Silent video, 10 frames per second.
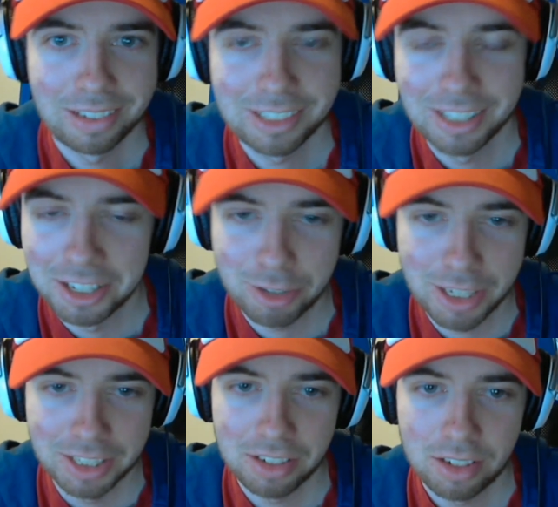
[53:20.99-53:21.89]
Yeah,
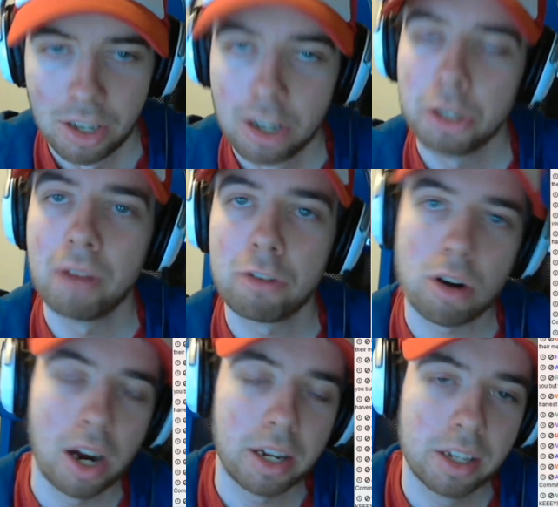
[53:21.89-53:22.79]
crickets. You have
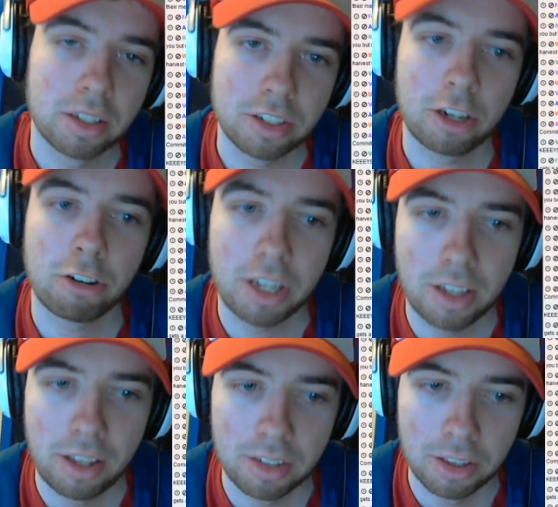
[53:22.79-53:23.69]
crockets and
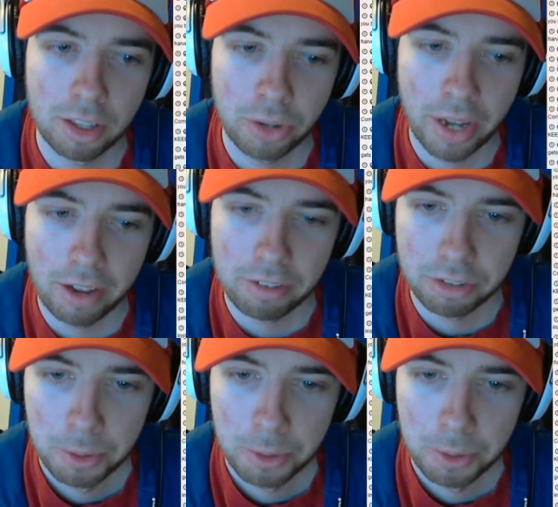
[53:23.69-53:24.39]
crickets, and then you have.